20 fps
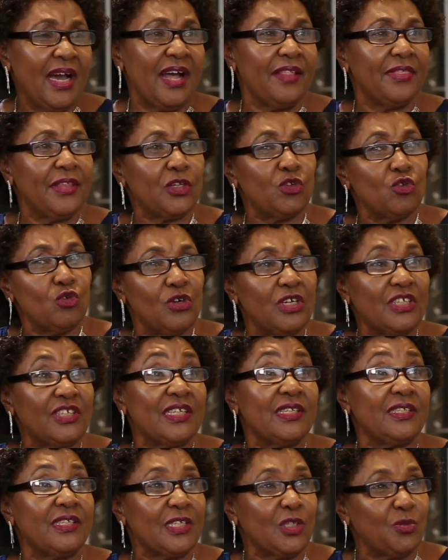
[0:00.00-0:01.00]
And the Two
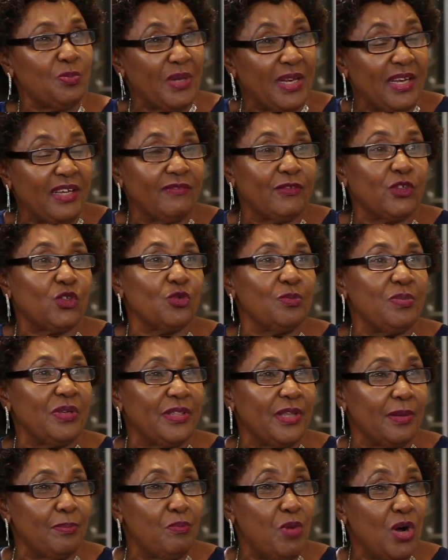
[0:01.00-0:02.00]
Oceans is believed to be
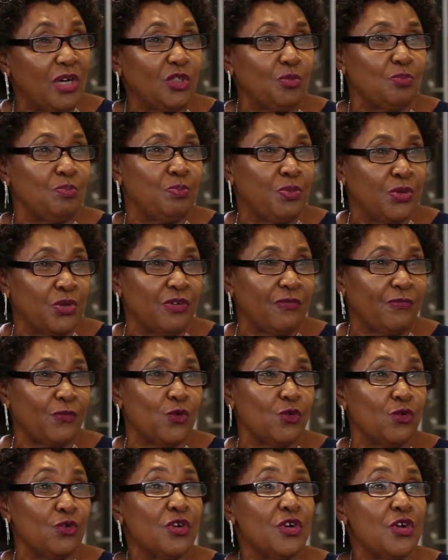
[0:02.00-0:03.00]
the most
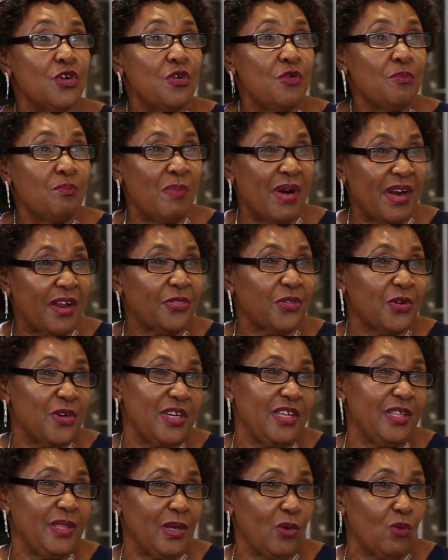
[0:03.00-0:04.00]
beautiful
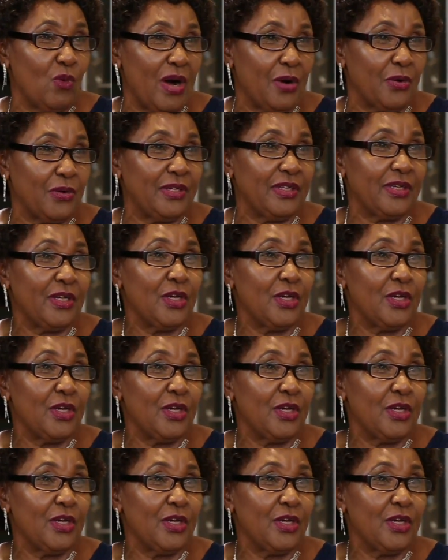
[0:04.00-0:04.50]
marathon in the world.